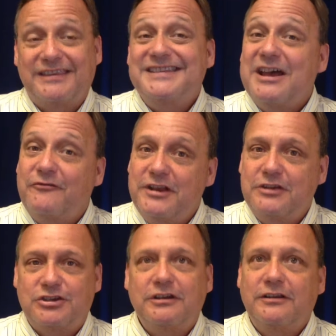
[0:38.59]
the
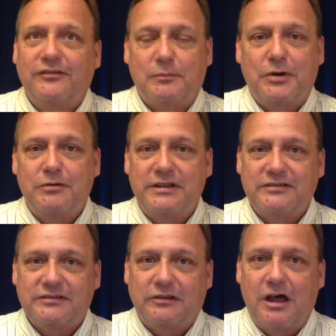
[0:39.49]
definition is a bone
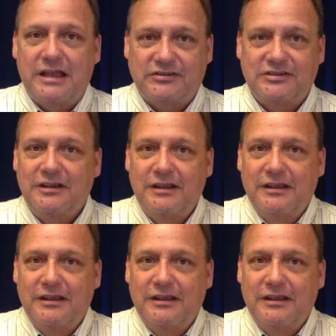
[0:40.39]
has lost